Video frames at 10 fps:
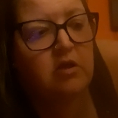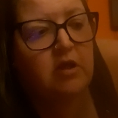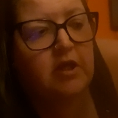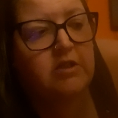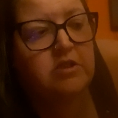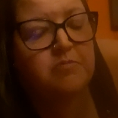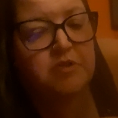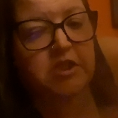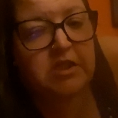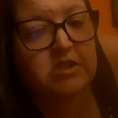and some
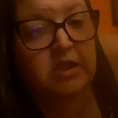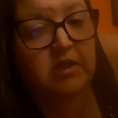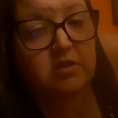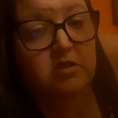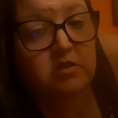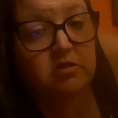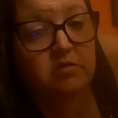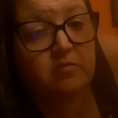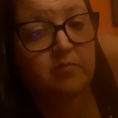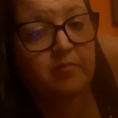seasonings.
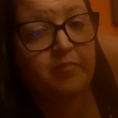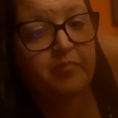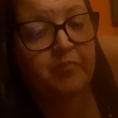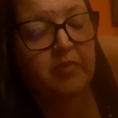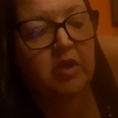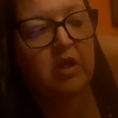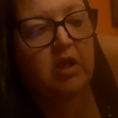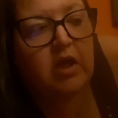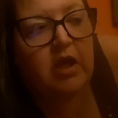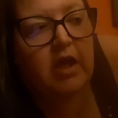
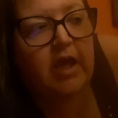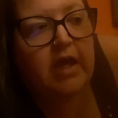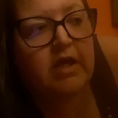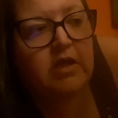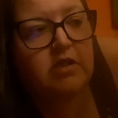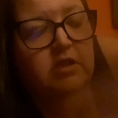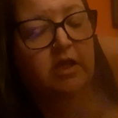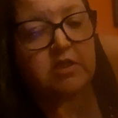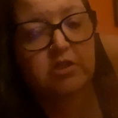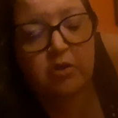And I
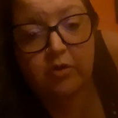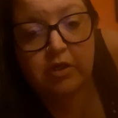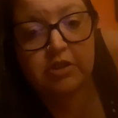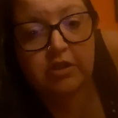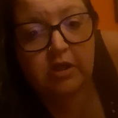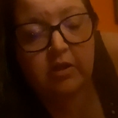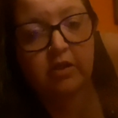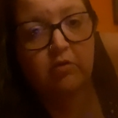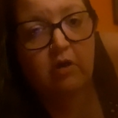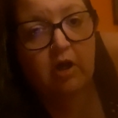slow cooked it all in the
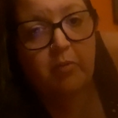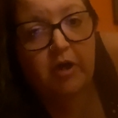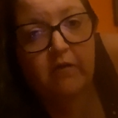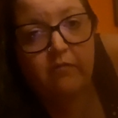crock pot